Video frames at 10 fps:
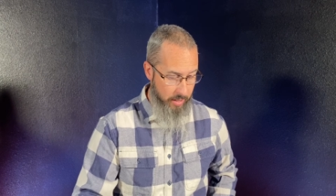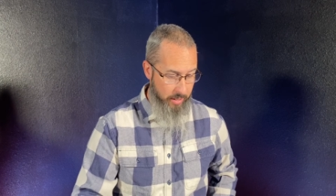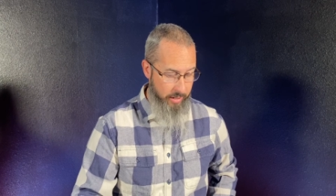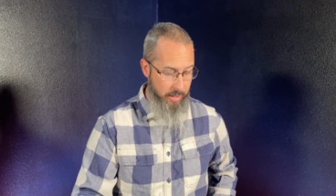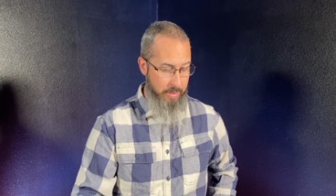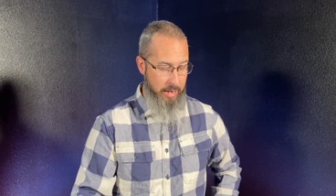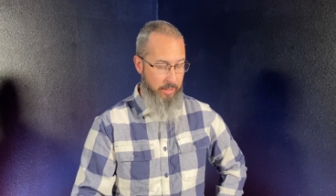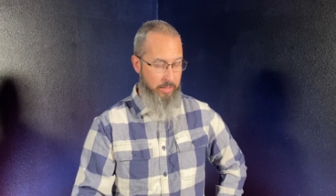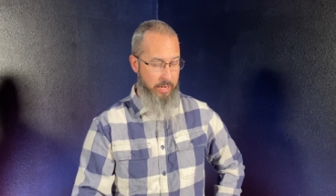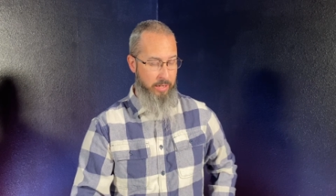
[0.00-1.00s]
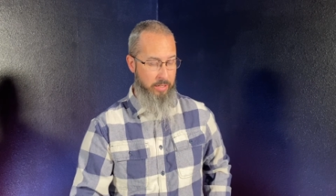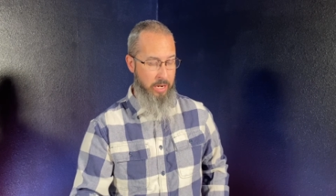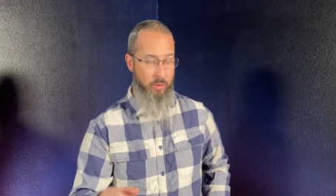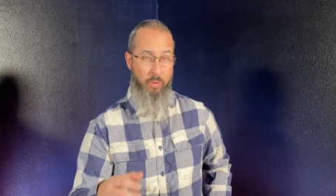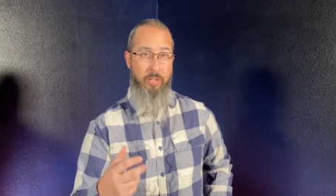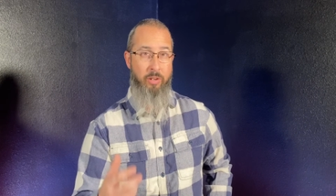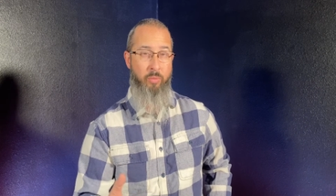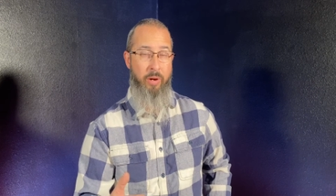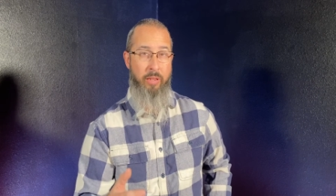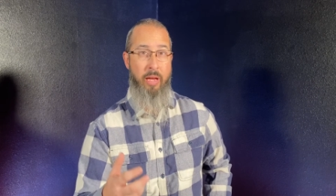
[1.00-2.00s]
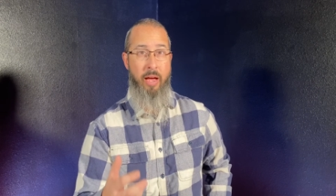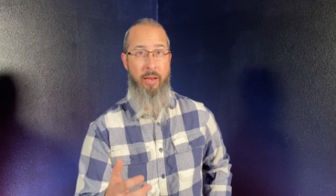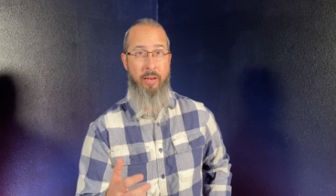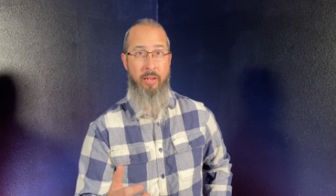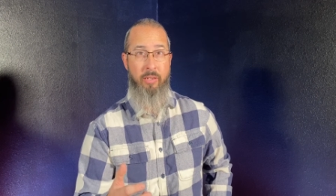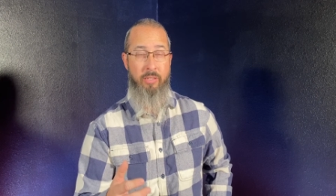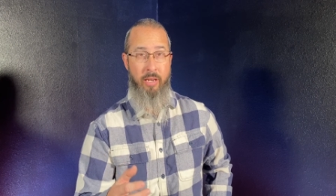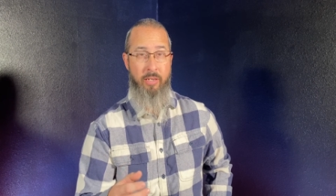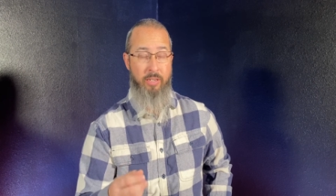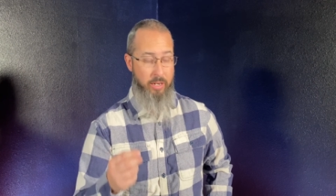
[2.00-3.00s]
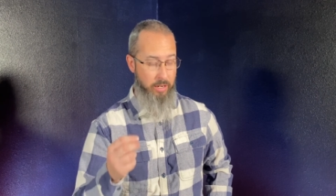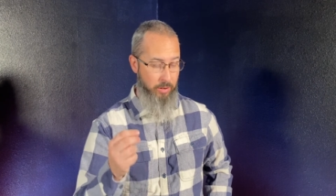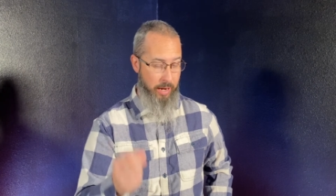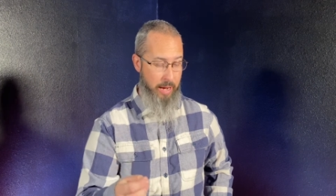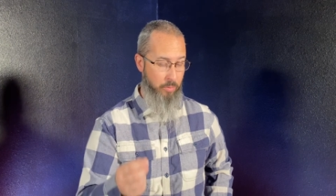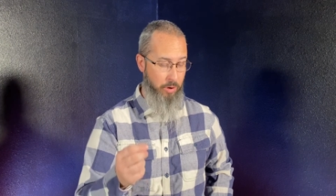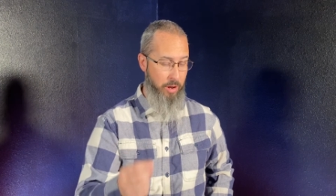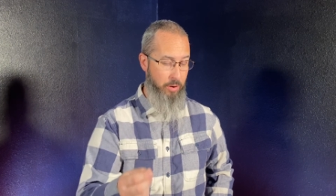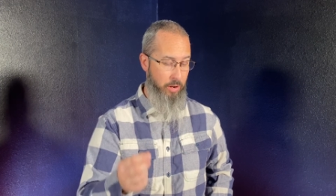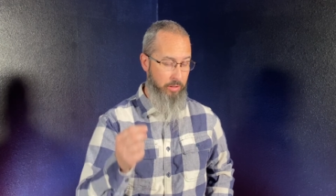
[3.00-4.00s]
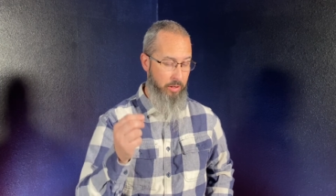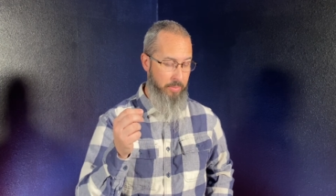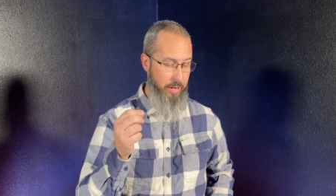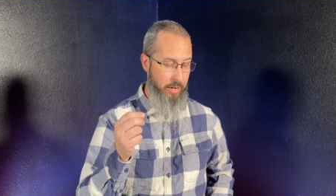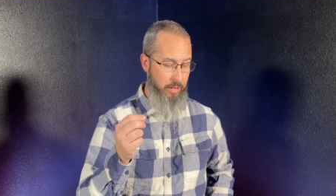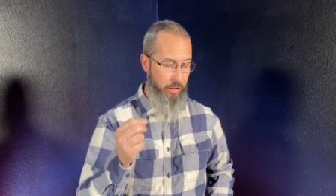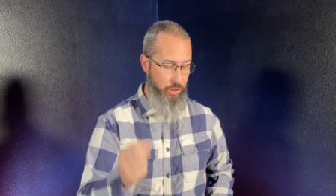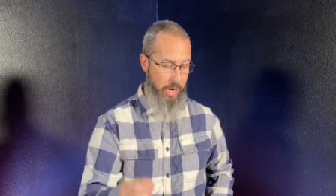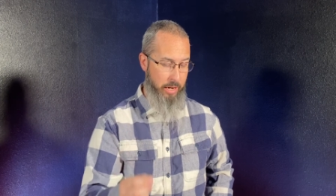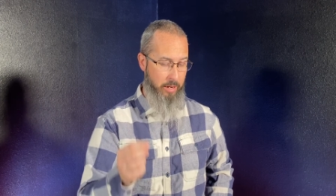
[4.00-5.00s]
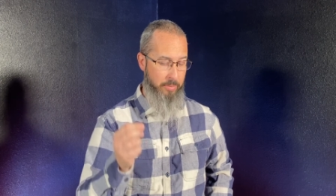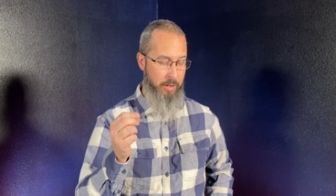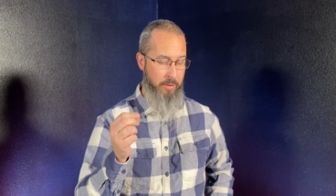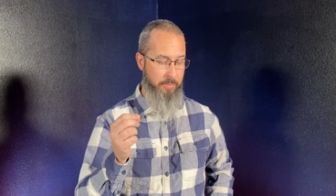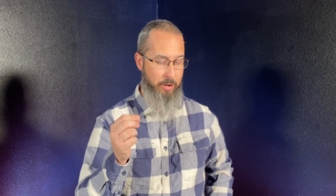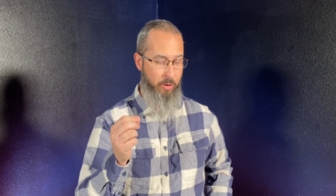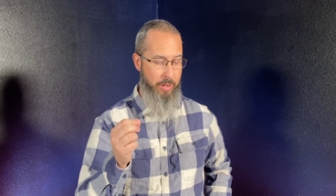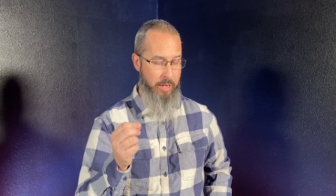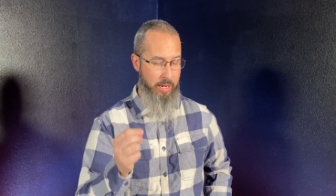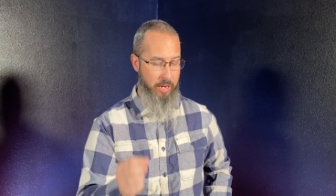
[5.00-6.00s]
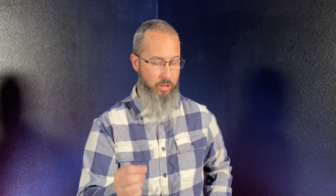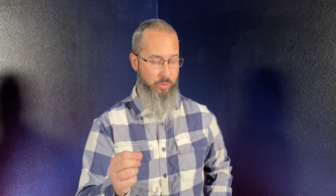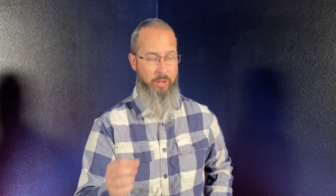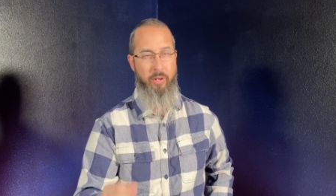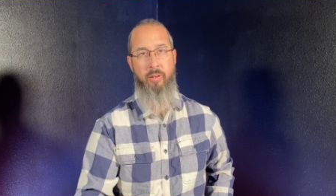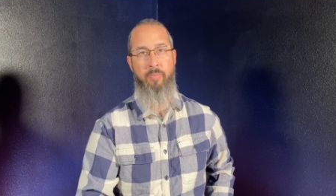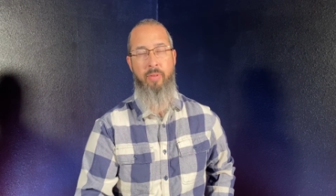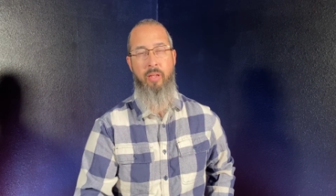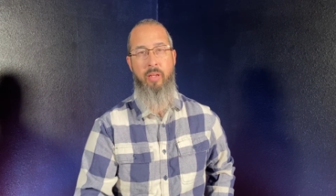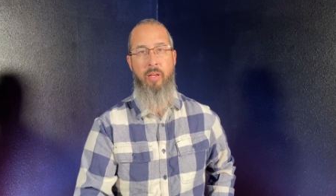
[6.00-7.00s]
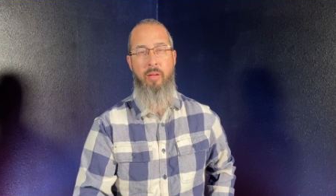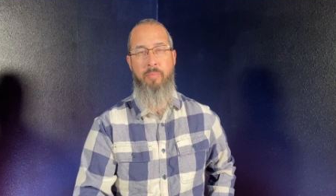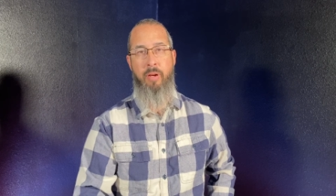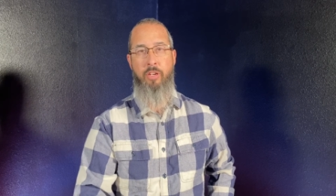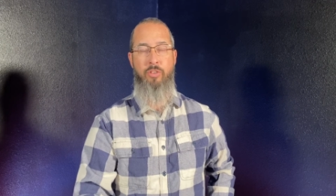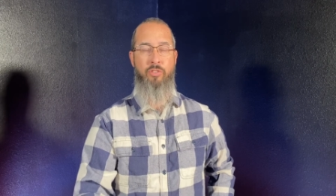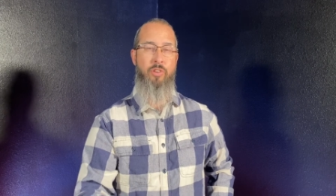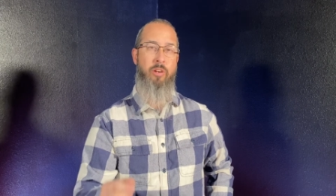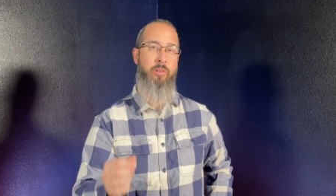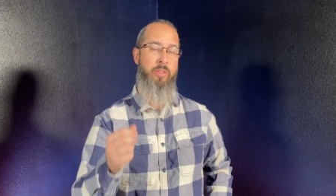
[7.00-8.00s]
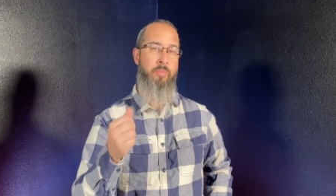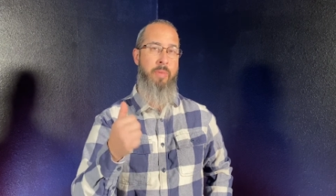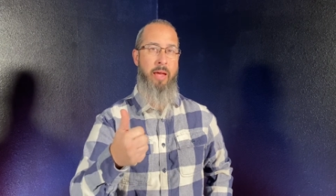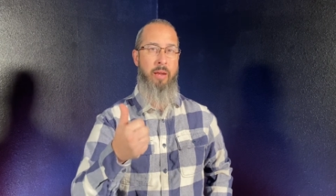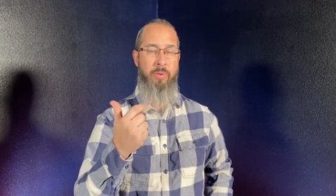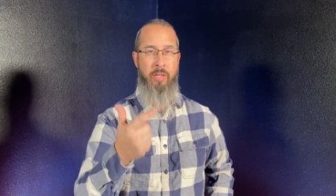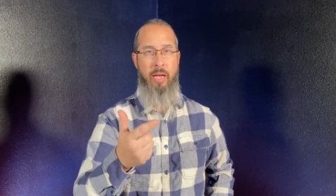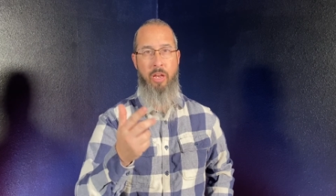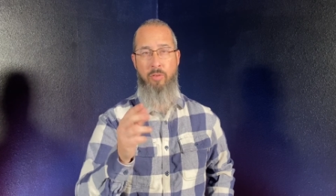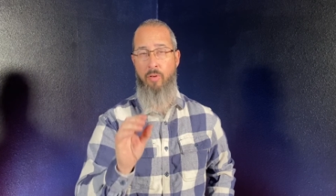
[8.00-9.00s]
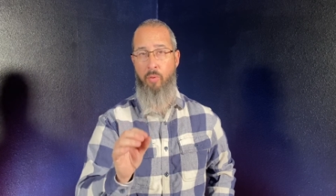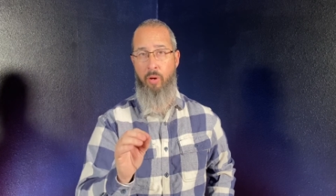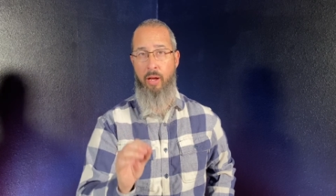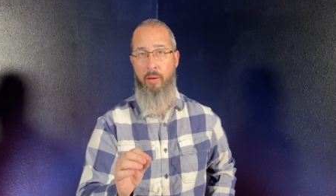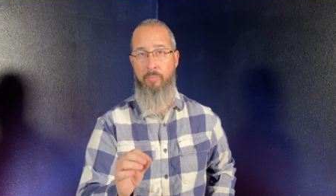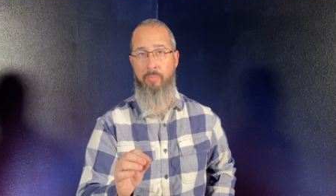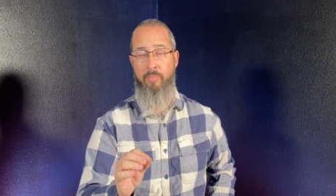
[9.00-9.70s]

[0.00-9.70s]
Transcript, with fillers: And the man says that he wrestled with God. Says, "Your name will no longer be Jacob, but it will be Israel, because you struggle with man and with God, you've overcome."